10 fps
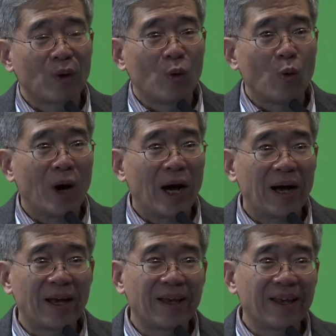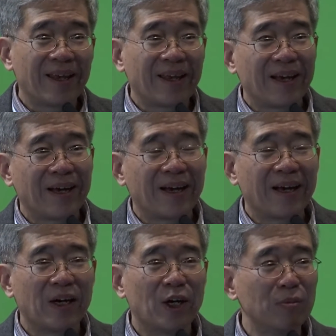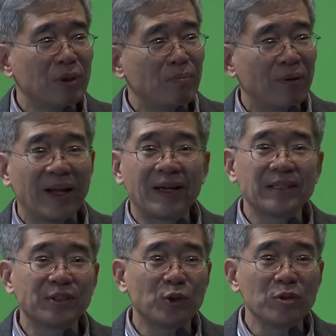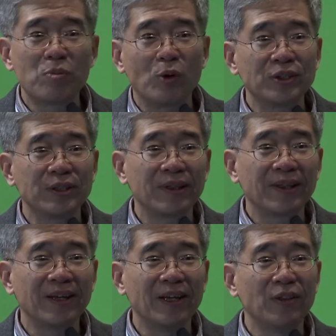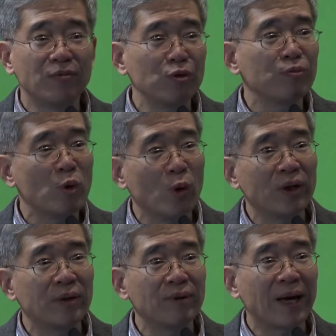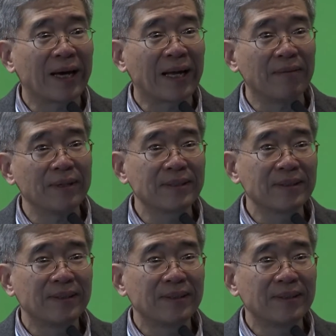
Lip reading: why urban planning is so important in the viewpoint of economics,